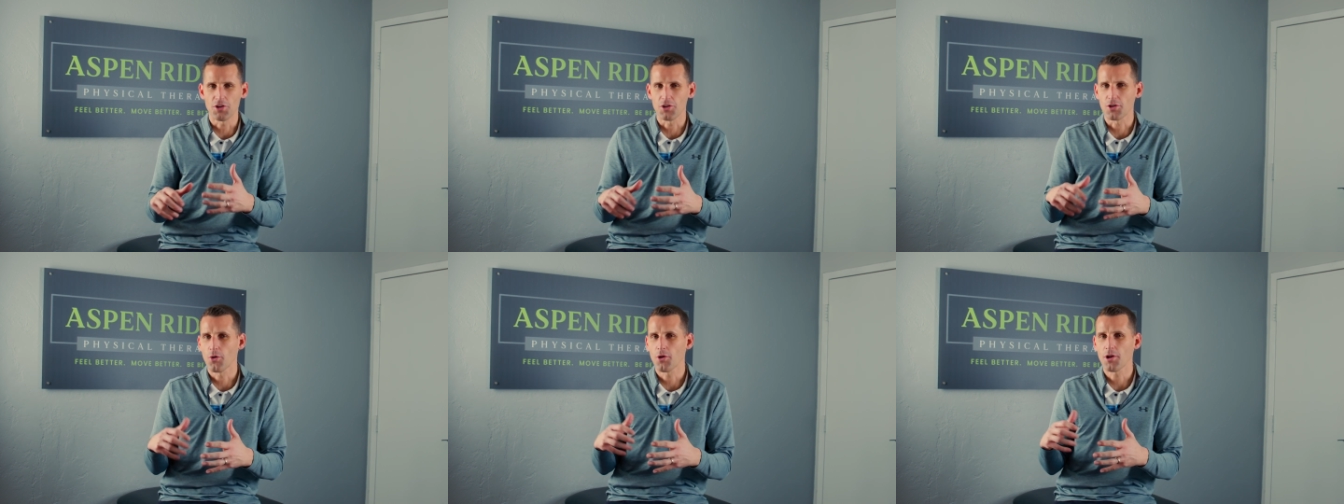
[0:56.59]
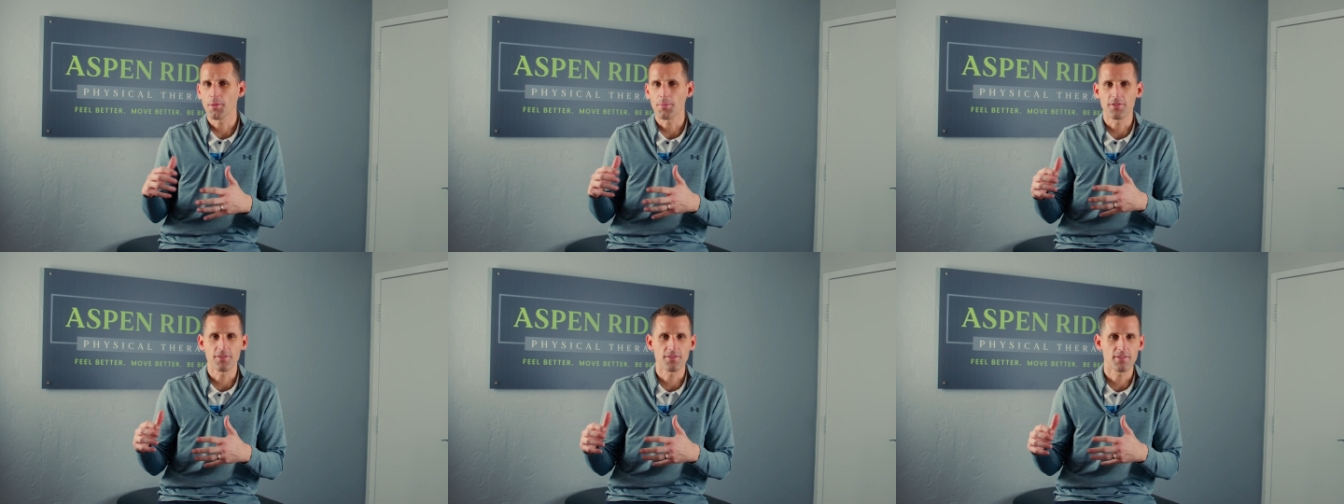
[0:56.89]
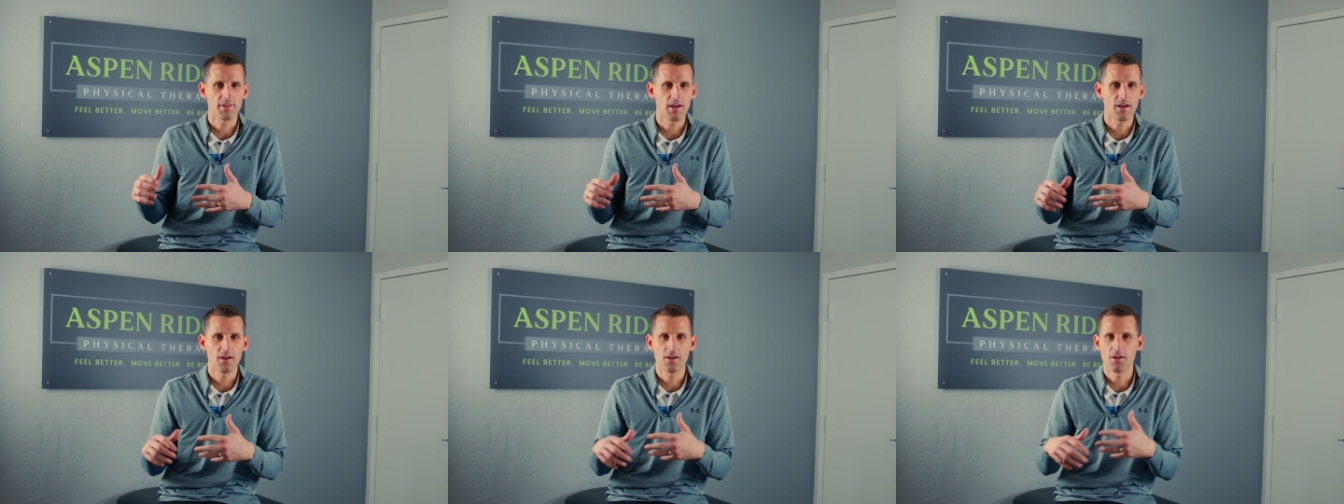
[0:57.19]
you're going up the
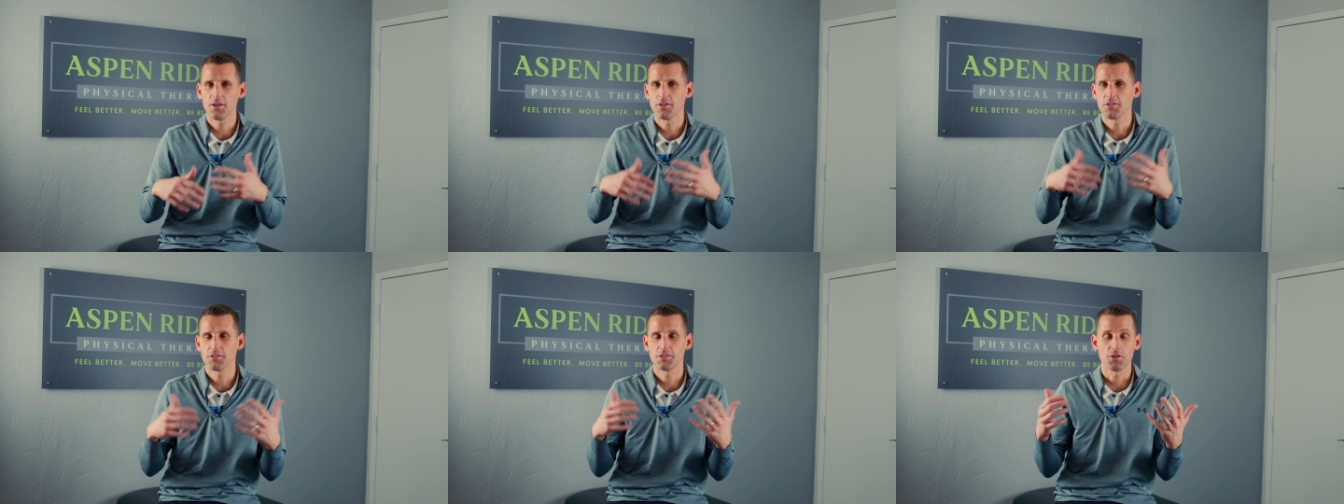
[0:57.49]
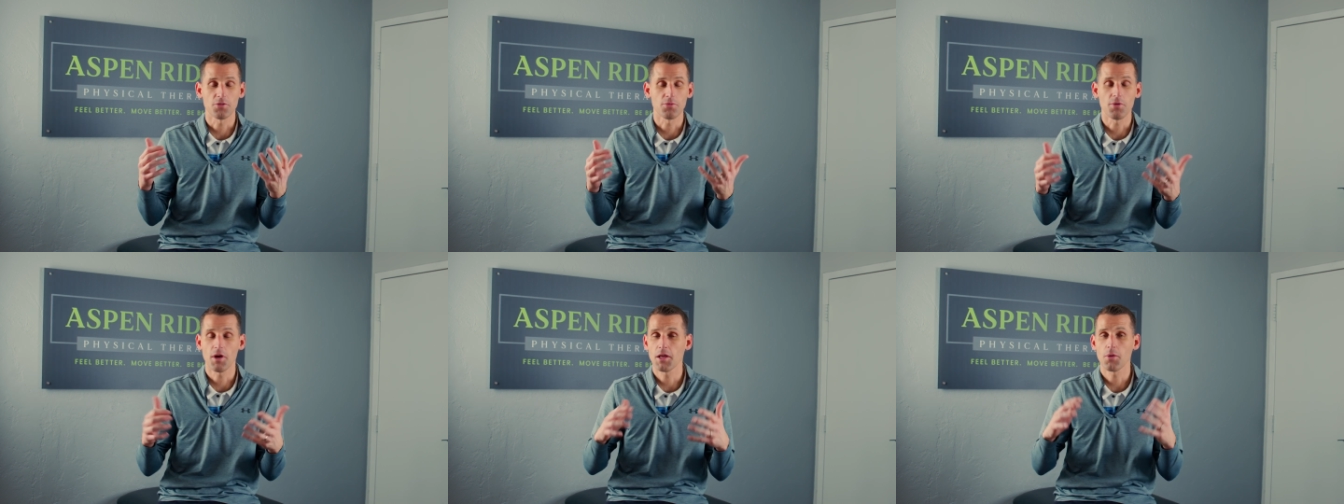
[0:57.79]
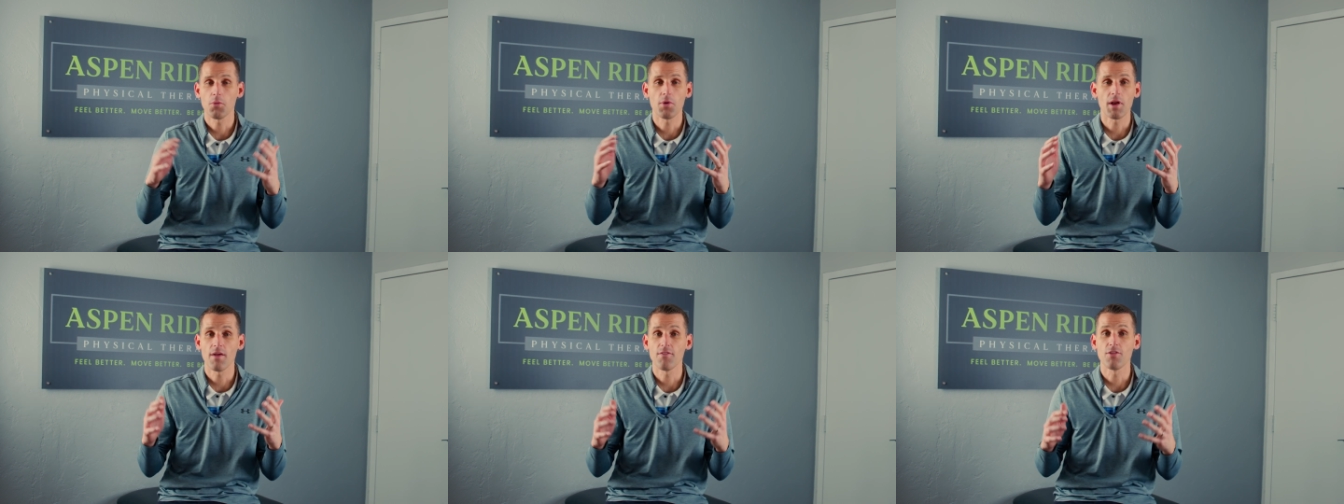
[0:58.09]
stairs, you're
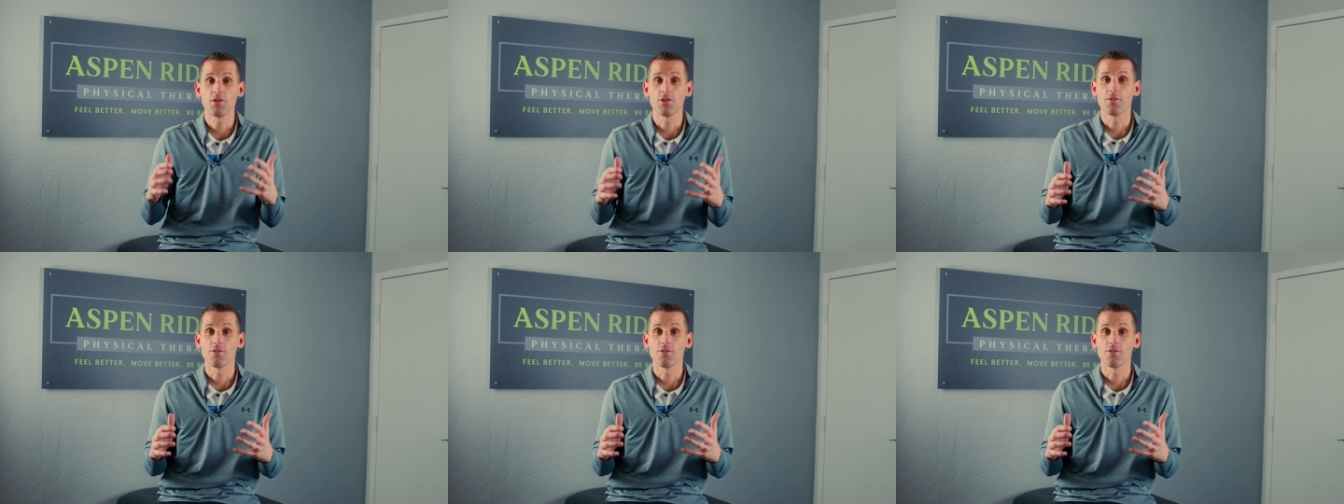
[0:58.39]
running, whatever,